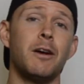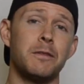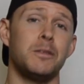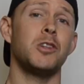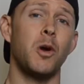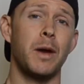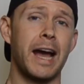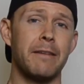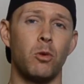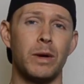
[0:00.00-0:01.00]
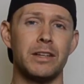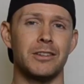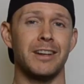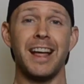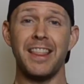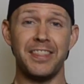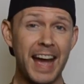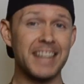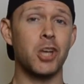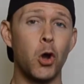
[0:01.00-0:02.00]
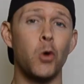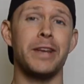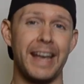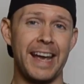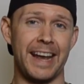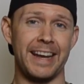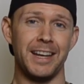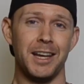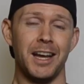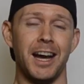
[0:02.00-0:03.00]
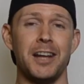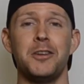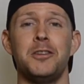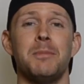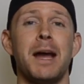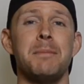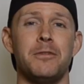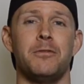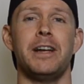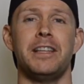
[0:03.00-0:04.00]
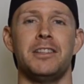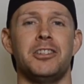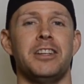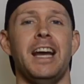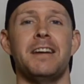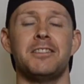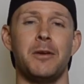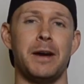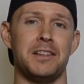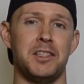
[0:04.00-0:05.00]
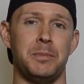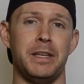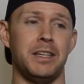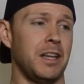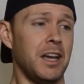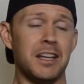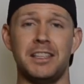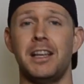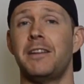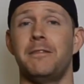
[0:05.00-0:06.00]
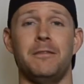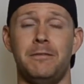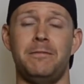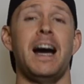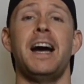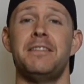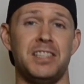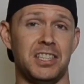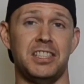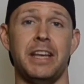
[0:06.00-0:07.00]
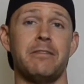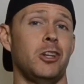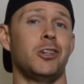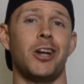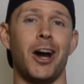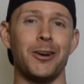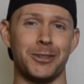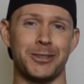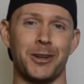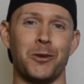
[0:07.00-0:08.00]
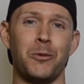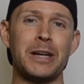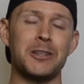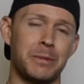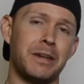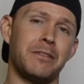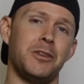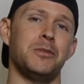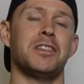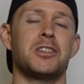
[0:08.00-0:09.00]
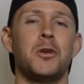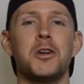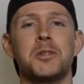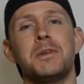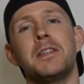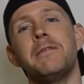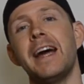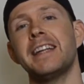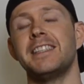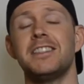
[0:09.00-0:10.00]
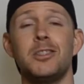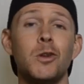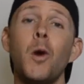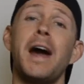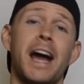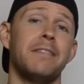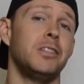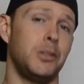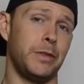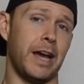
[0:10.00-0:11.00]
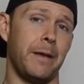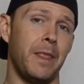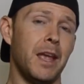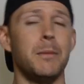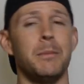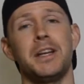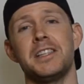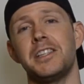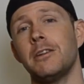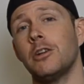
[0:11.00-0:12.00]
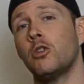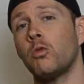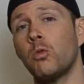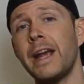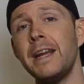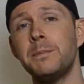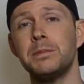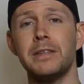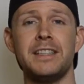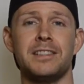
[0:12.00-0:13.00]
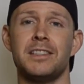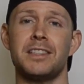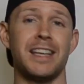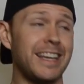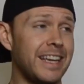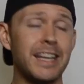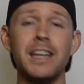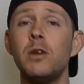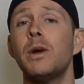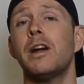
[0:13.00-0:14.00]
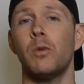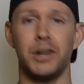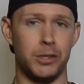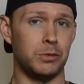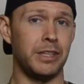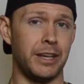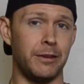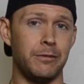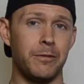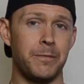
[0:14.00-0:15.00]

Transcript: if you don't have a welder, that's okay. I know you might be fretting that you're gonna have to go out and spend five, six, seven hundred dollars on a welder to be able to use this course, but the fact is you don't have to do that because there are great places anywhere where you live